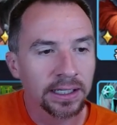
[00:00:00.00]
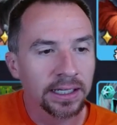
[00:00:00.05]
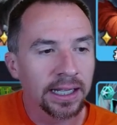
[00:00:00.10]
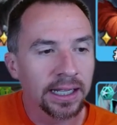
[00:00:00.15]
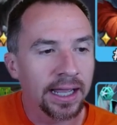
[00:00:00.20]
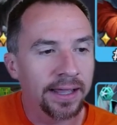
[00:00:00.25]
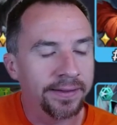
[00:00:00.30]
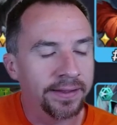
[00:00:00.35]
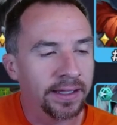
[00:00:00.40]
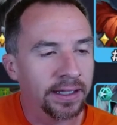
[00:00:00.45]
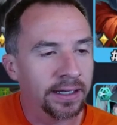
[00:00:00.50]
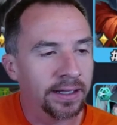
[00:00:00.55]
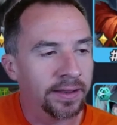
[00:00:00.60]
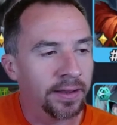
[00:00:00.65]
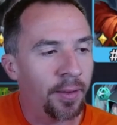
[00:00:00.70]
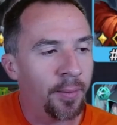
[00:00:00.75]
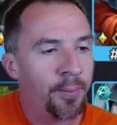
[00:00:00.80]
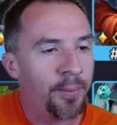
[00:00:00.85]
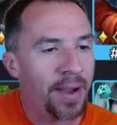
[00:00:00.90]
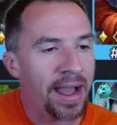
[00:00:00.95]
And then in
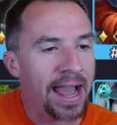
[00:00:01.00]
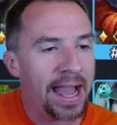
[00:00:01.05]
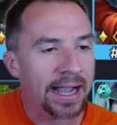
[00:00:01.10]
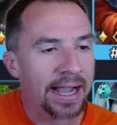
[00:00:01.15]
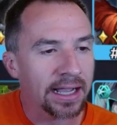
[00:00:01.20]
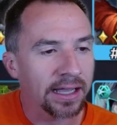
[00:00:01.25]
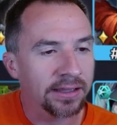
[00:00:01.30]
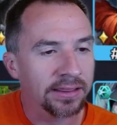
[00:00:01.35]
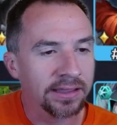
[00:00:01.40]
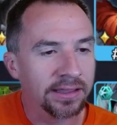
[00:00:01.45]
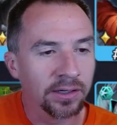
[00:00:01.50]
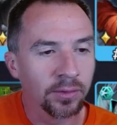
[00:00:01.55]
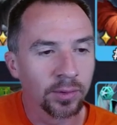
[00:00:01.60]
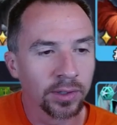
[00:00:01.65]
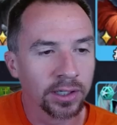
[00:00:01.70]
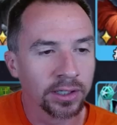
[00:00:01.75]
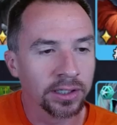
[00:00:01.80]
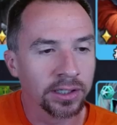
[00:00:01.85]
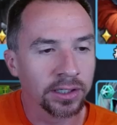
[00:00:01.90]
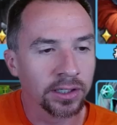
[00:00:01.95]
the back, I think
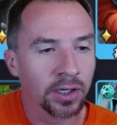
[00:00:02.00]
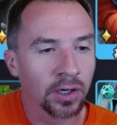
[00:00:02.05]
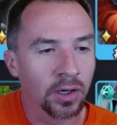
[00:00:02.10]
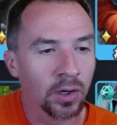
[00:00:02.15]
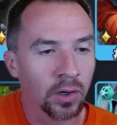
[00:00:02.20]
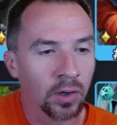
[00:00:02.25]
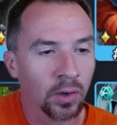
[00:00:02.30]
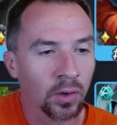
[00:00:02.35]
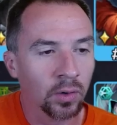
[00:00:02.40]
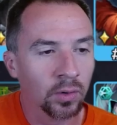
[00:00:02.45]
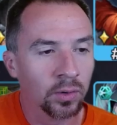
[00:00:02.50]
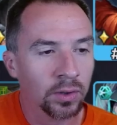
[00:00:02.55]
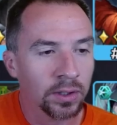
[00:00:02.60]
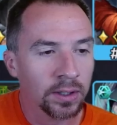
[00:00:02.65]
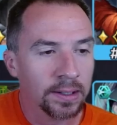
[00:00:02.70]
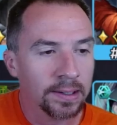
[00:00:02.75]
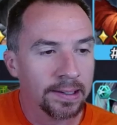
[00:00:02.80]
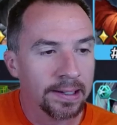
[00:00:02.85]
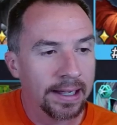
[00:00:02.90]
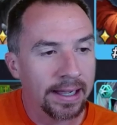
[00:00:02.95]
we'll
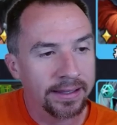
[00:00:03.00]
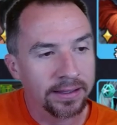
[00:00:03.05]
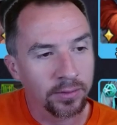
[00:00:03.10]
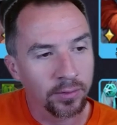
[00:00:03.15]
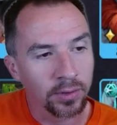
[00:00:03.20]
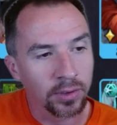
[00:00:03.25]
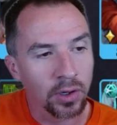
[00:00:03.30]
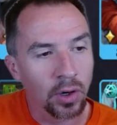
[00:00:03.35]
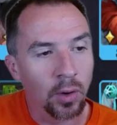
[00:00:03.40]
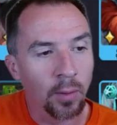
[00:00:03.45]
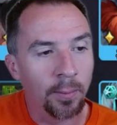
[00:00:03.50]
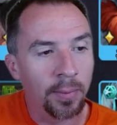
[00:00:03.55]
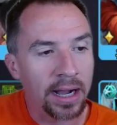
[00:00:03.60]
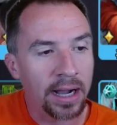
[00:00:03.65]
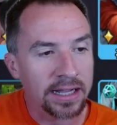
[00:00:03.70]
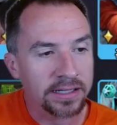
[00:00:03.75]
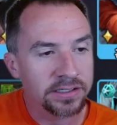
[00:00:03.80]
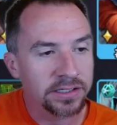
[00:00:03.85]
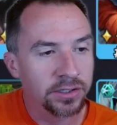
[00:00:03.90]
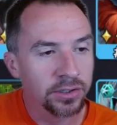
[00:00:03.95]
go
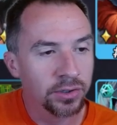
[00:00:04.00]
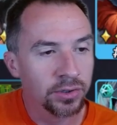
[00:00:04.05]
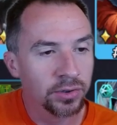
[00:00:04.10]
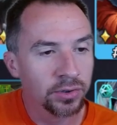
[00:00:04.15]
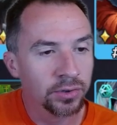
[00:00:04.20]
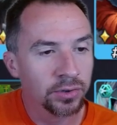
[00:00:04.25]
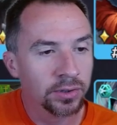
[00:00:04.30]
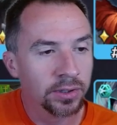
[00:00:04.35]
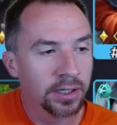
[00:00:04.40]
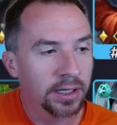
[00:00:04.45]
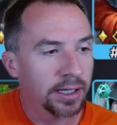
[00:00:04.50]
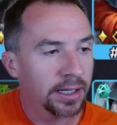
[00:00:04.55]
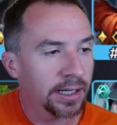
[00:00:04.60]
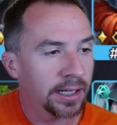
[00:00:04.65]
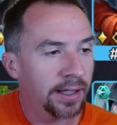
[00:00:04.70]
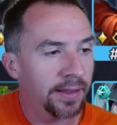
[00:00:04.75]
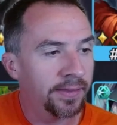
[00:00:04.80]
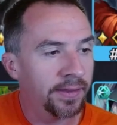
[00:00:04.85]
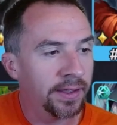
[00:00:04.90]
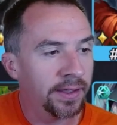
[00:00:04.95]
Batu,
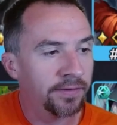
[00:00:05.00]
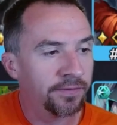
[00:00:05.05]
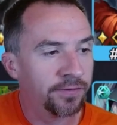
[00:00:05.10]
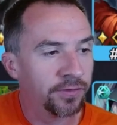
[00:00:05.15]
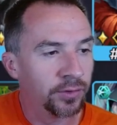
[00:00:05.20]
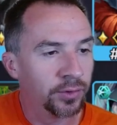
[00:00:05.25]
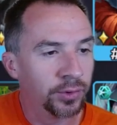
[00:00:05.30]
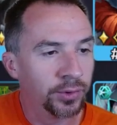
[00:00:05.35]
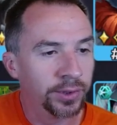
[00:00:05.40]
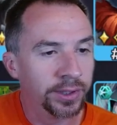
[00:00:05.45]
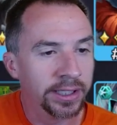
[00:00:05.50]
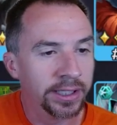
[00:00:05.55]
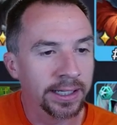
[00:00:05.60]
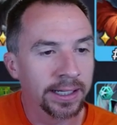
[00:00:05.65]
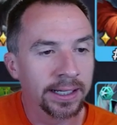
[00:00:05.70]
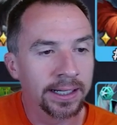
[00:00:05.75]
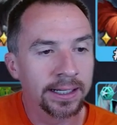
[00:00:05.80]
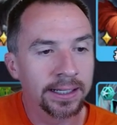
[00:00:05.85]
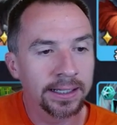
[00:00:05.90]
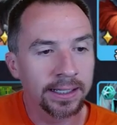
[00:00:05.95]
and then
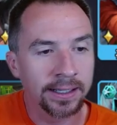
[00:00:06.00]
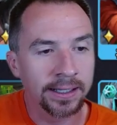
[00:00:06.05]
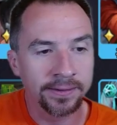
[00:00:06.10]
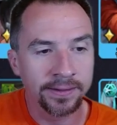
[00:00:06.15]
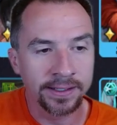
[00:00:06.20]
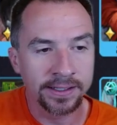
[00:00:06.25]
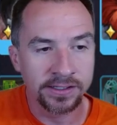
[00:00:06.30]
Ferulia, and then